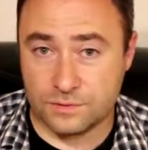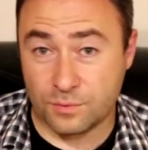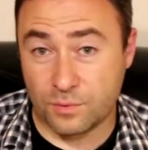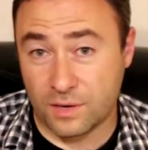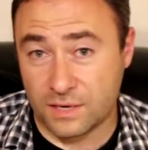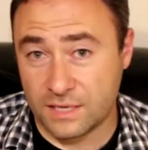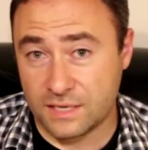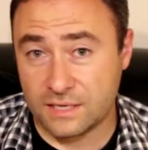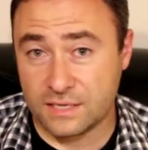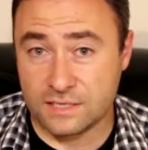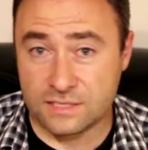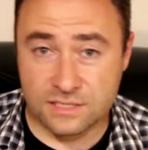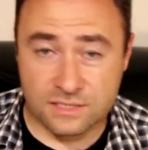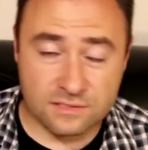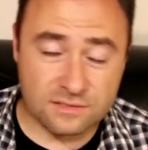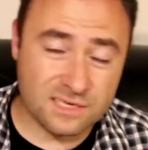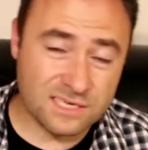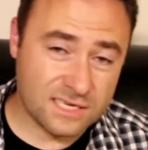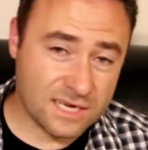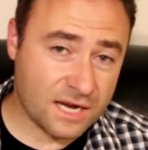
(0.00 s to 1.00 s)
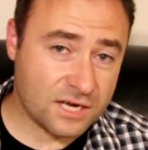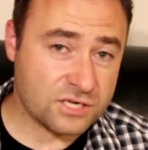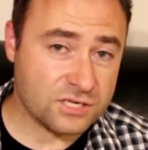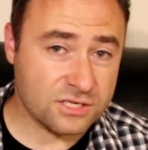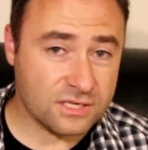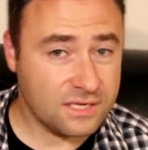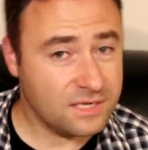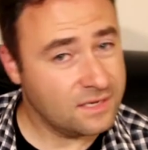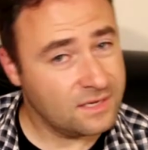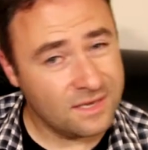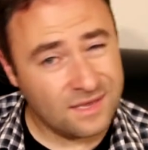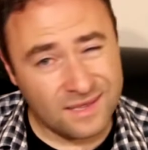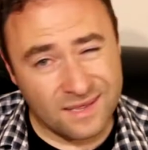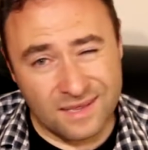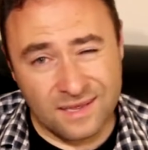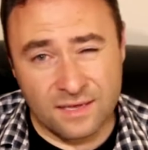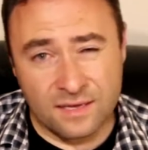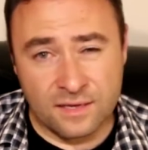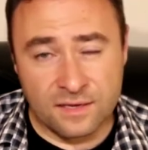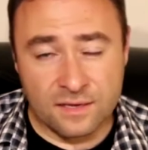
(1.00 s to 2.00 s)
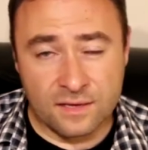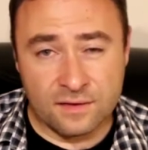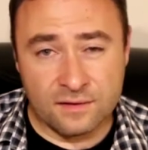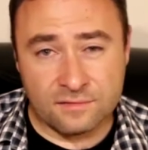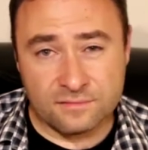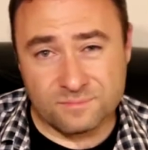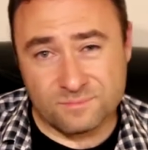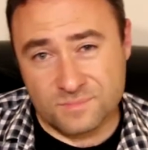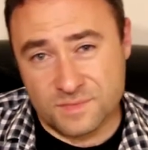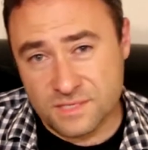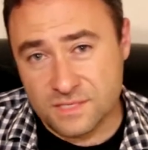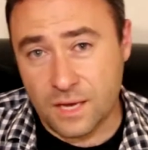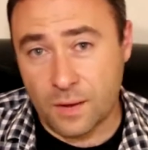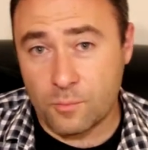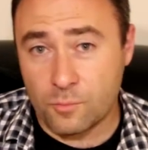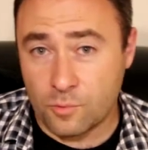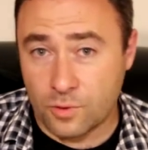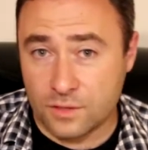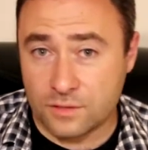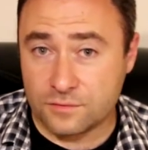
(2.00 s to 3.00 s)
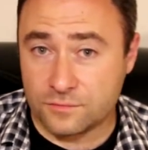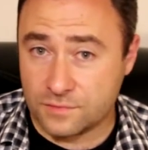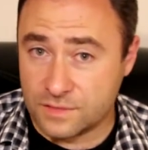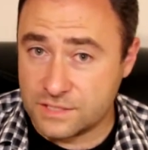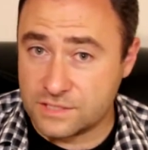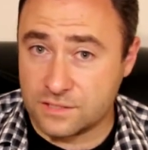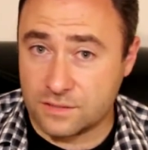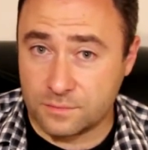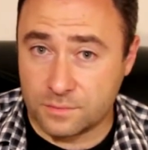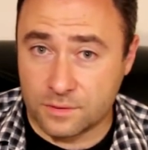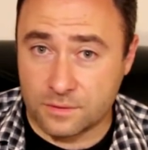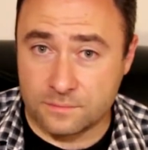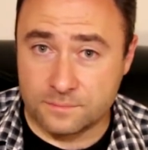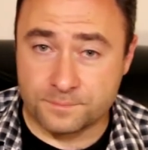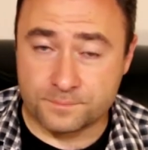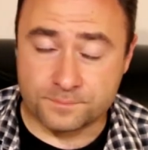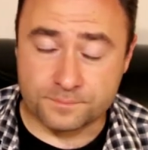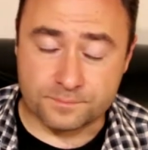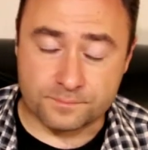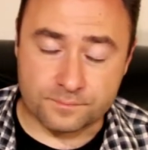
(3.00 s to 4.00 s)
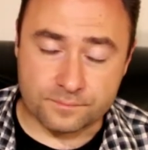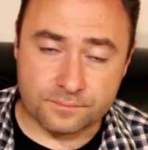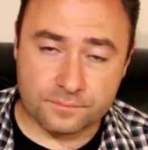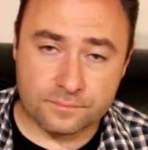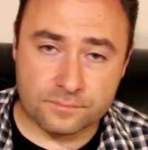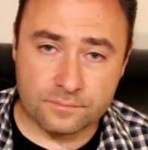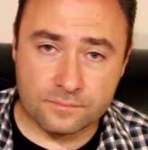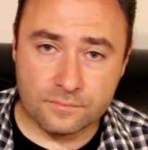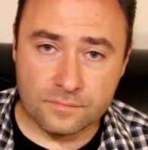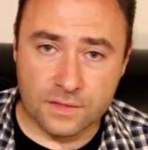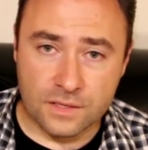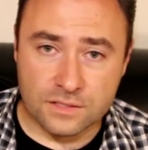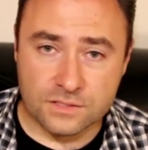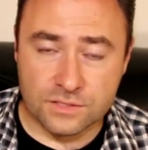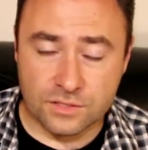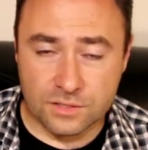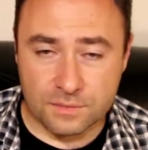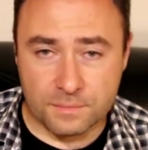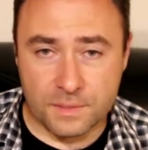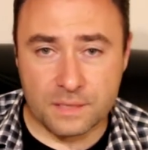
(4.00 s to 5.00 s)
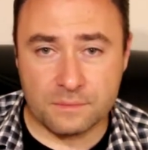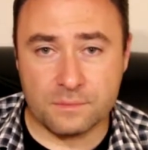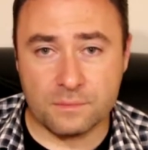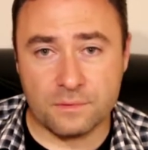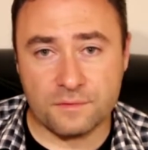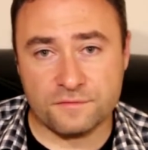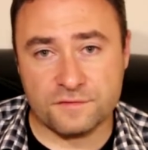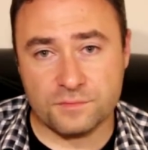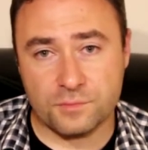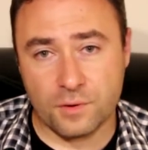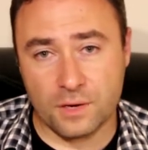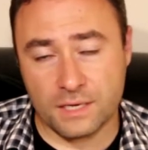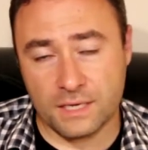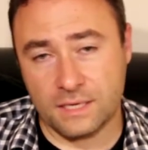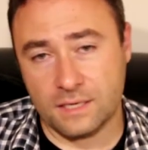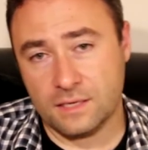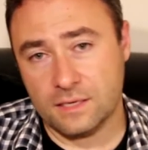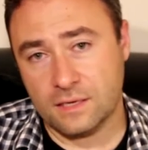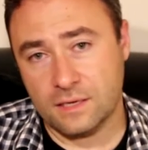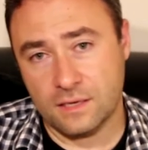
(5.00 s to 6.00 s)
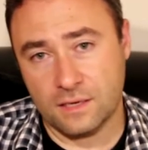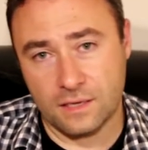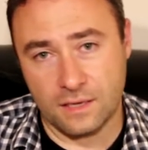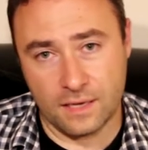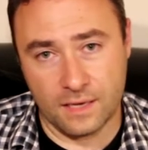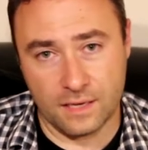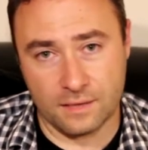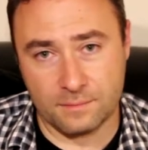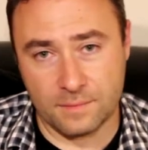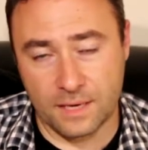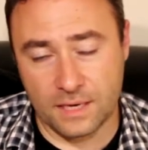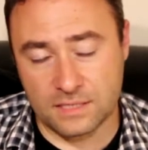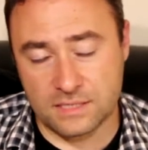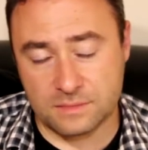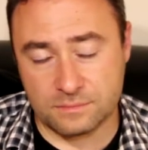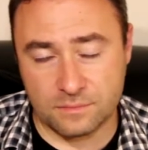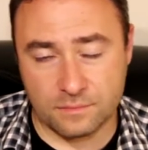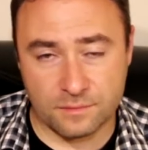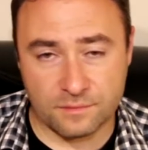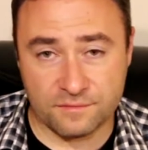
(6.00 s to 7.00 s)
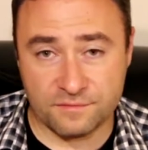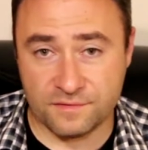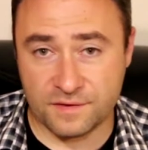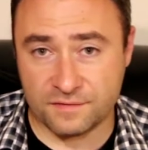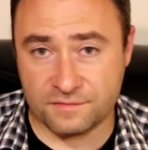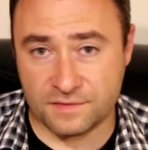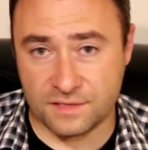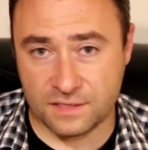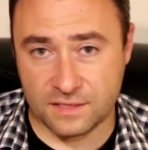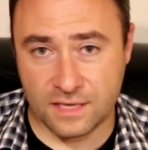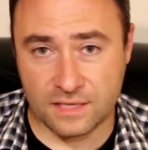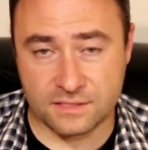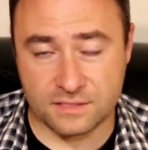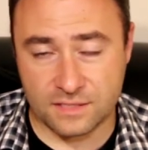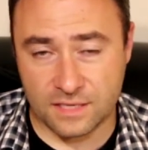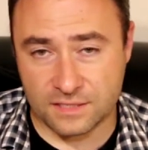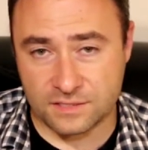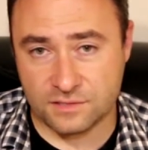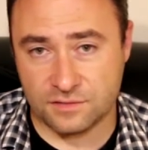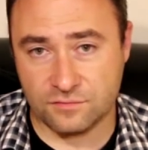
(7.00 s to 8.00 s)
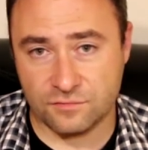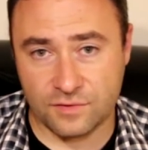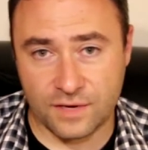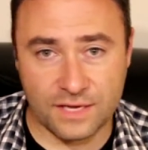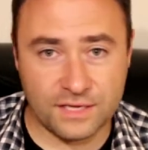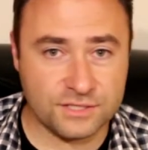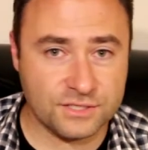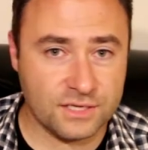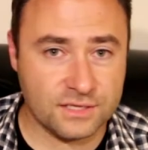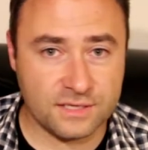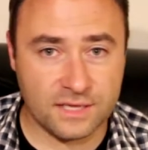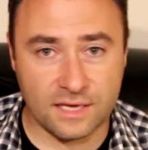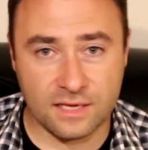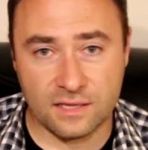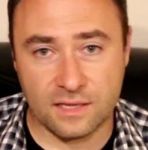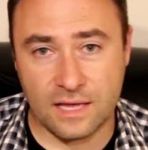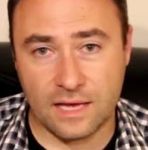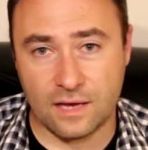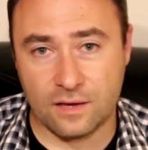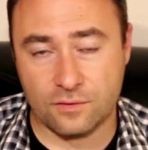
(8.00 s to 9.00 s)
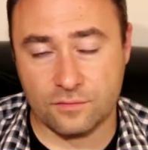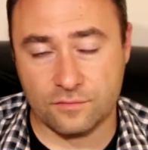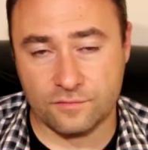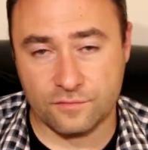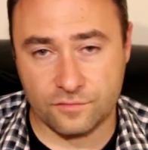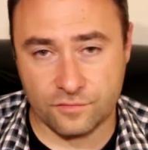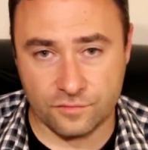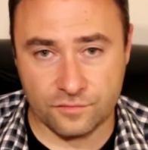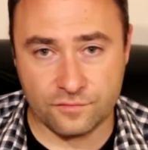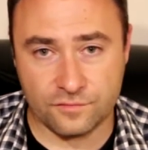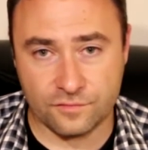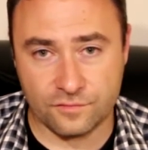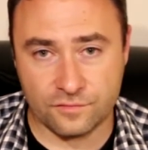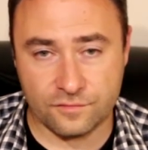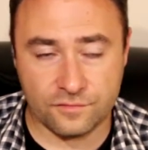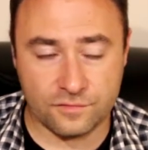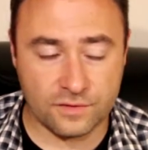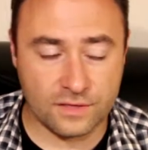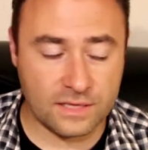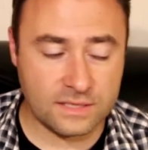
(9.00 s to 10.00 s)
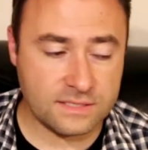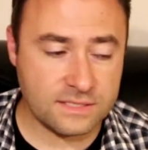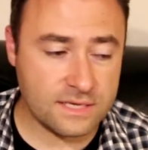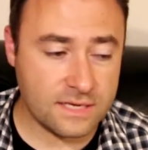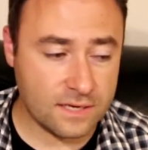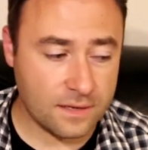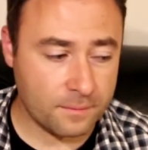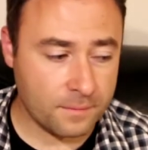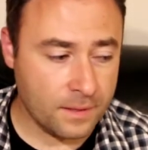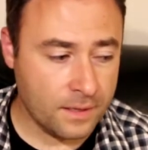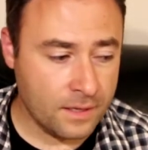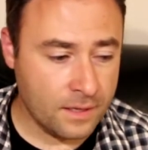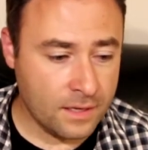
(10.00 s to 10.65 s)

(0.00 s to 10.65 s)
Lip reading: 20 is actually somewhat reasonable. So the minimum of 20 and maximum of 50, that's the range that they allow for that setup.